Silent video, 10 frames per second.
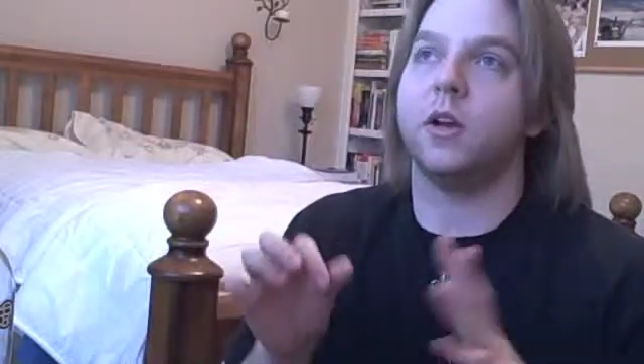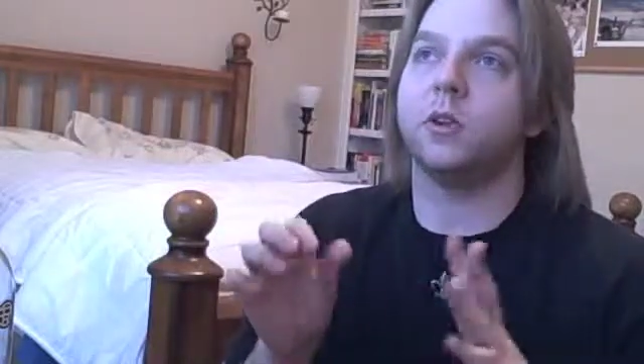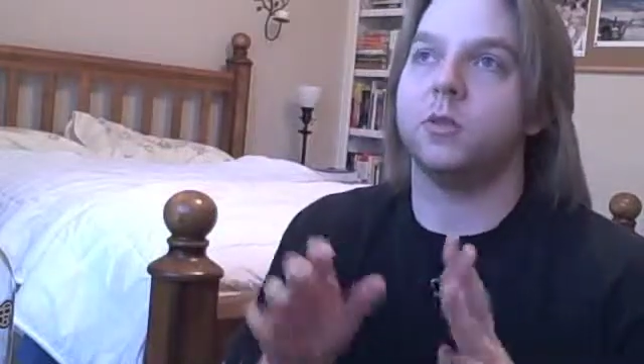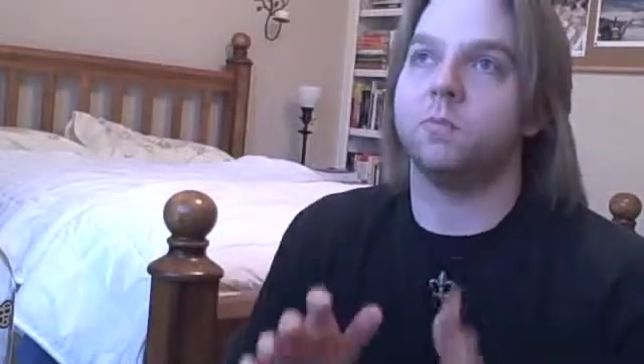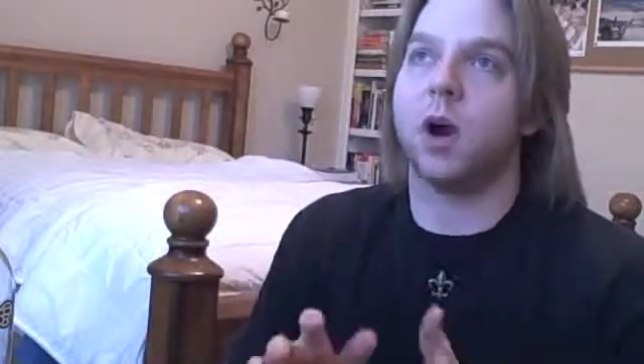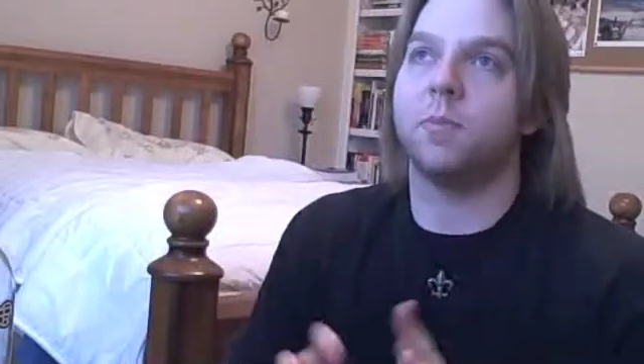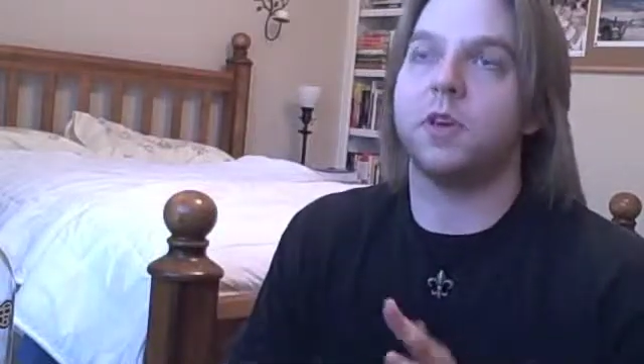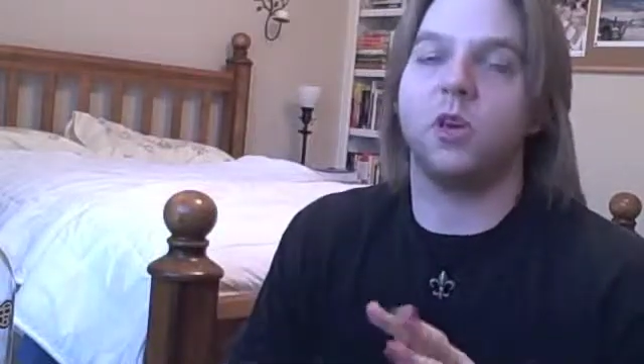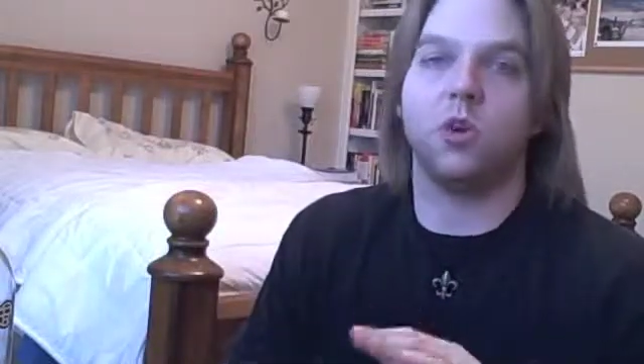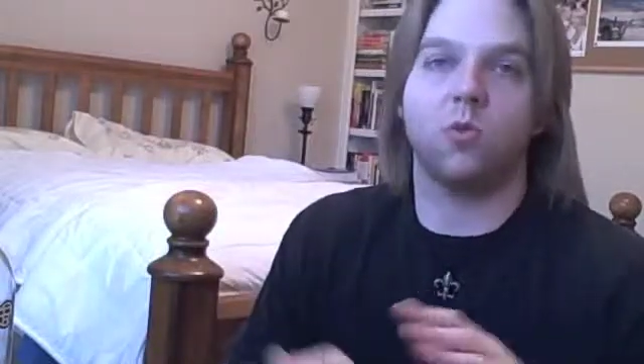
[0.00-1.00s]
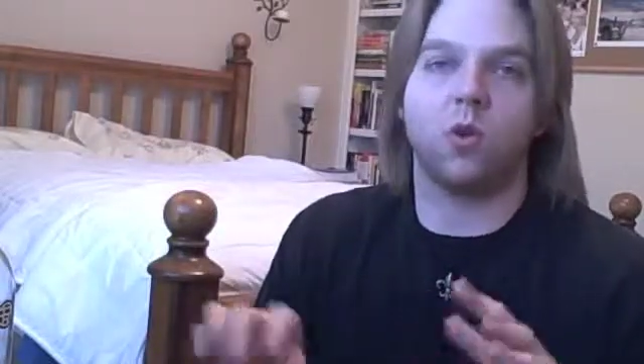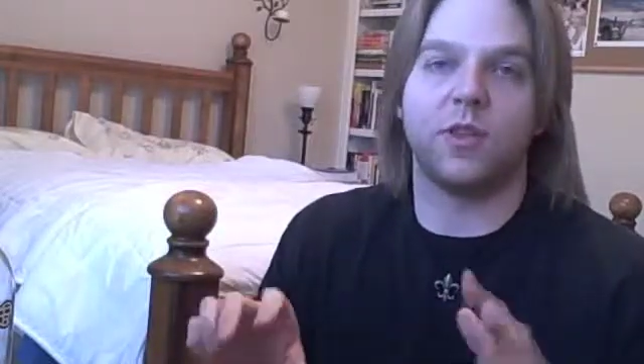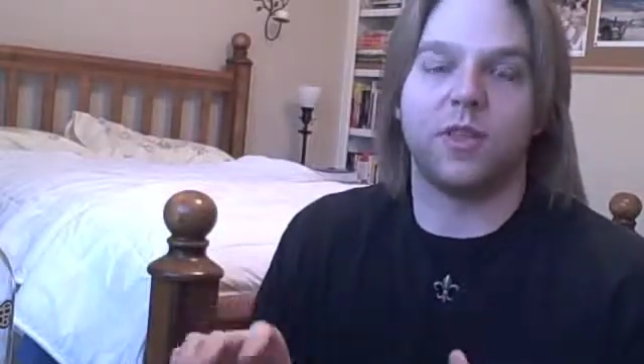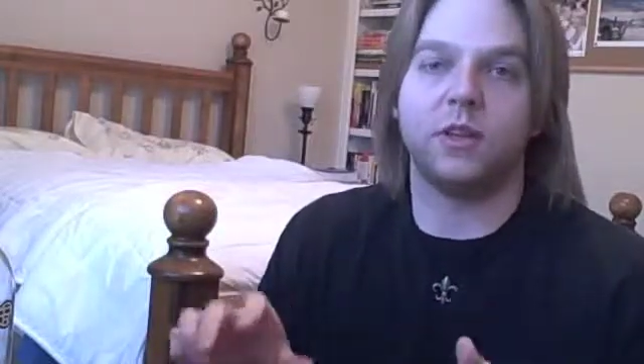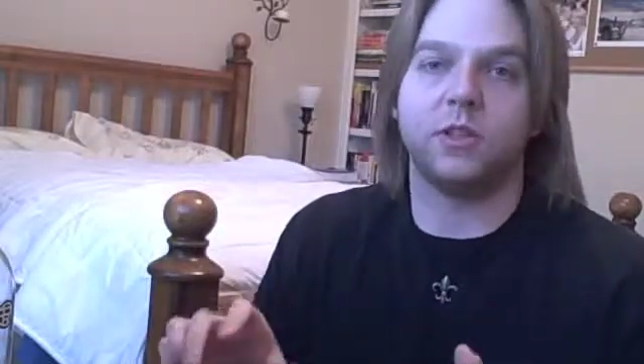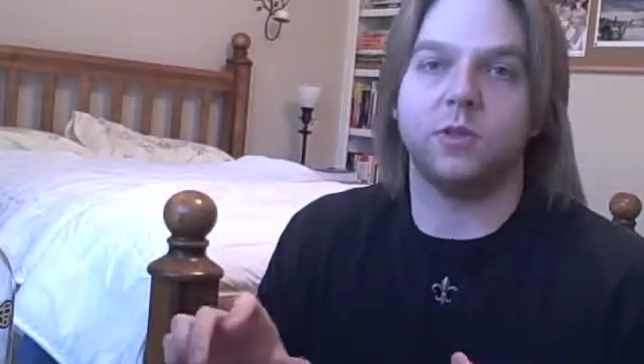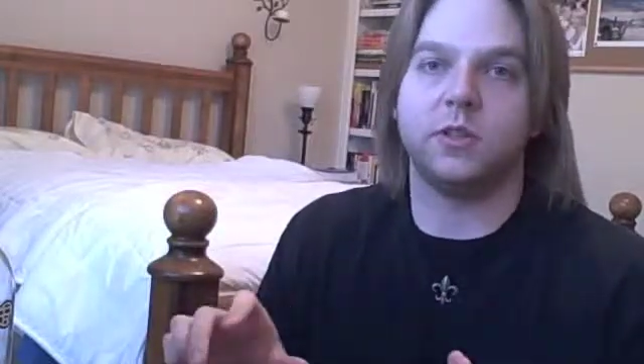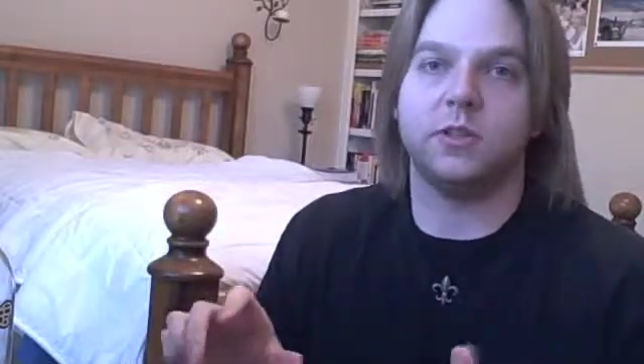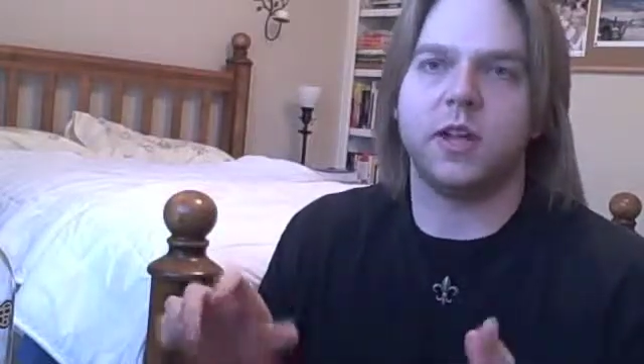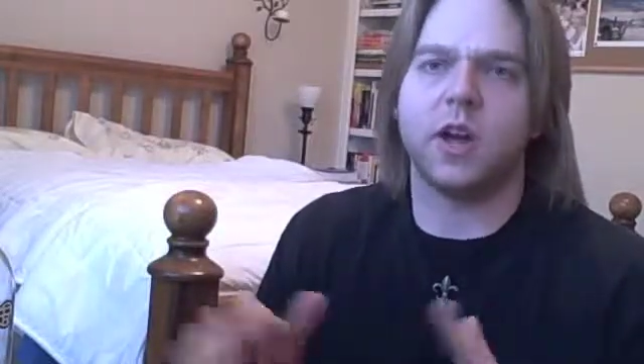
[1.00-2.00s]
some barbecue or a thick,
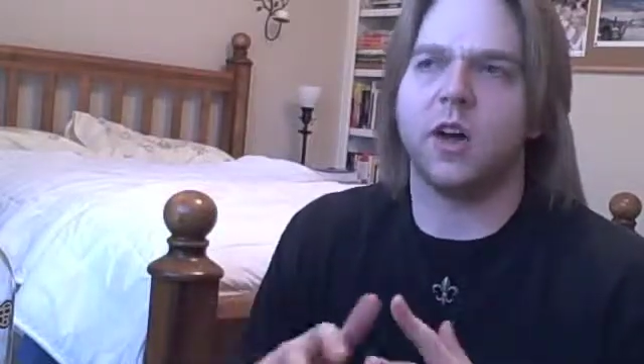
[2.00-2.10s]
juicy steak.